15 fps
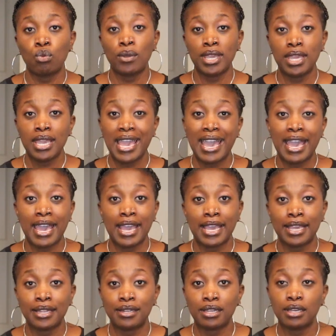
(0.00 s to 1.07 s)
we
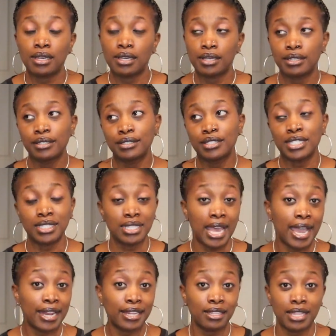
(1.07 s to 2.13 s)
had
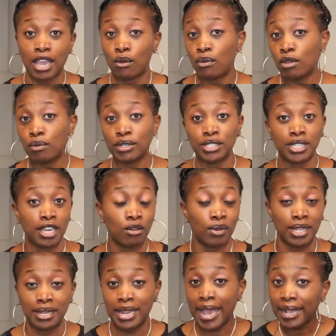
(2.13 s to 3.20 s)
decided that we were done
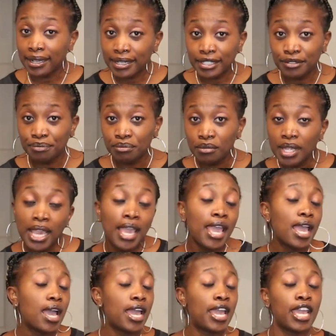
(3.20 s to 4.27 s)
with Naca,
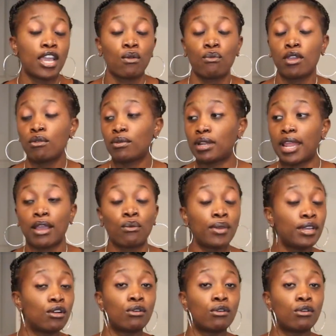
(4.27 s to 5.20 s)
and we were like, we